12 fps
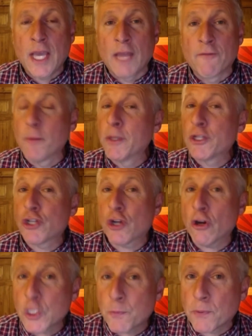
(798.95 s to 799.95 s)
And from a
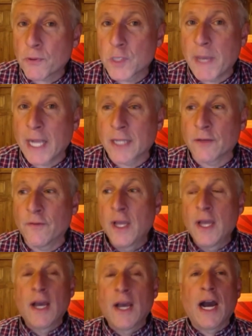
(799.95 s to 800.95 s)
church perspective,
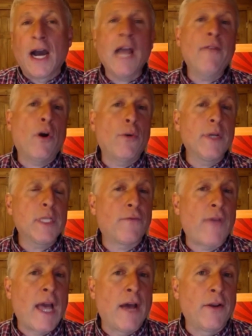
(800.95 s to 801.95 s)
I've
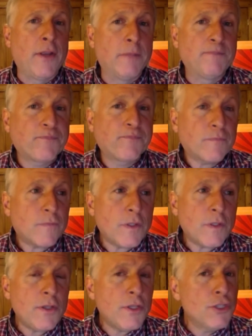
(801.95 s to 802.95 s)
always found it
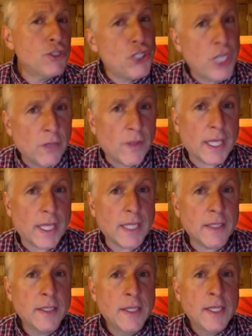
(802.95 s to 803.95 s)

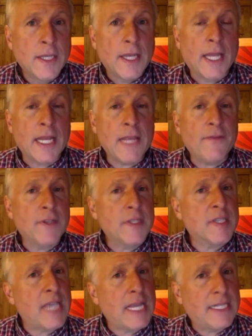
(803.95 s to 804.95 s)
chilling and
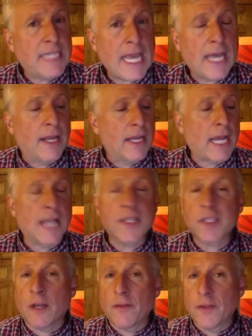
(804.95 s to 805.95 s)
even satanic. I
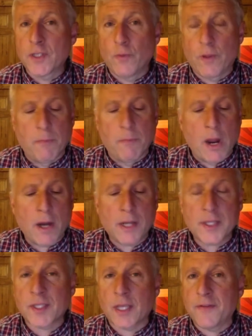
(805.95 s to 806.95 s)
saw this with
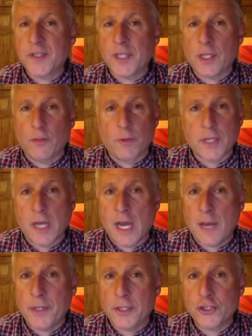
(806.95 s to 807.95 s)
Marx. I've seen it with
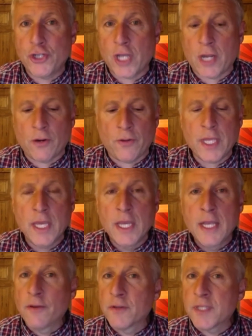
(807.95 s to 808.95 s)
communists generally.
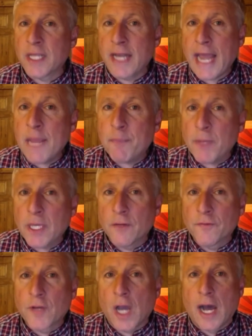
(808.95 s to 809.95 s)
There's an aping
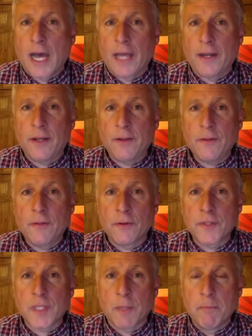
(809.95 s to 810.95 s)
of God.
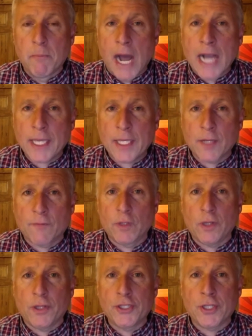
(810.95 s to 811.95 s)
There's a mocking of
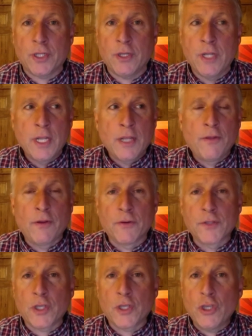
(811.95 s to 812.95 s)
religion.
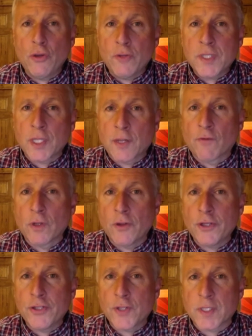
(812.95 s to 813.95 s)
There's a using of
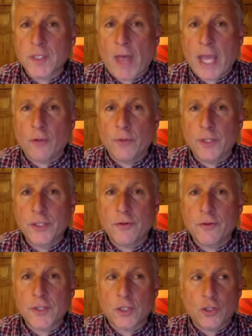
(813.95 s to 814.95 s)
religious language.
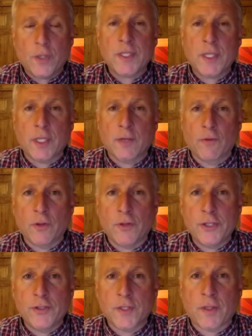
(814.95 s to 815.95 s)
There's a twisting of
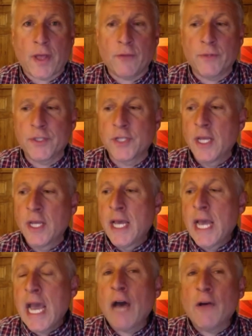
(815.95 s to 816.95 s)
religious language.
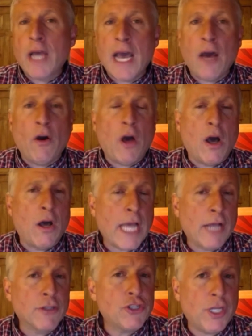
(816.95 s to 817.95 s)
How
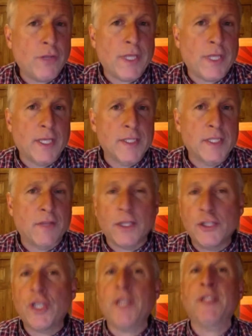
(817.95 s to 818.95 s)
chilling is it
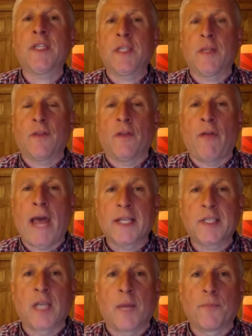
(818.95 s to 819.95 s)
that Jesus at the
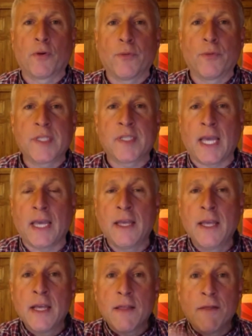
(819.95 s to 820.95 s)
Last Supper would
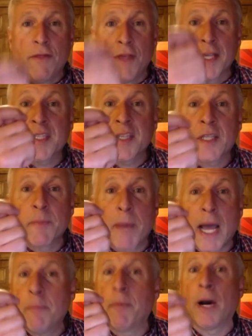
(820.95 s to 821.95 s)
say, this is
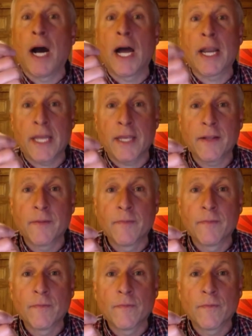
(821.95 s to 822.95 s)
my body,
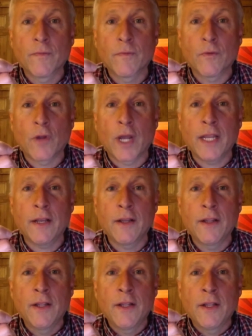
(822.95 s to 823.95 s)
right?
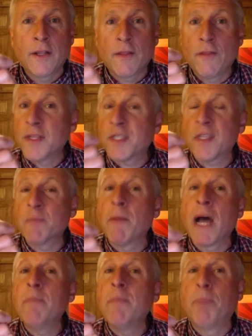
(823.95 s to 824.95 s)
This is
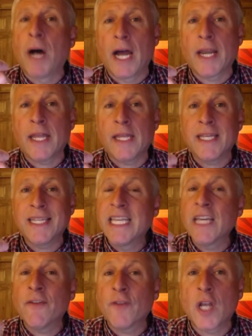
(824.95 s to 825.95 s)
my body
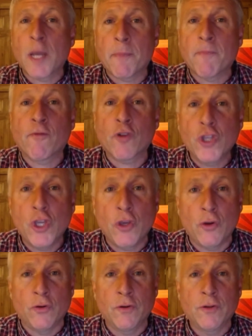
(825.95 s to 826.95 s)
given up for
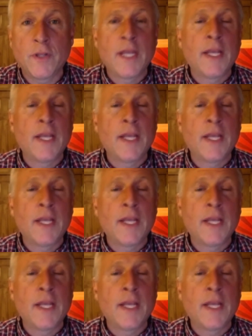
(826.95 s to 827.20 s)
you.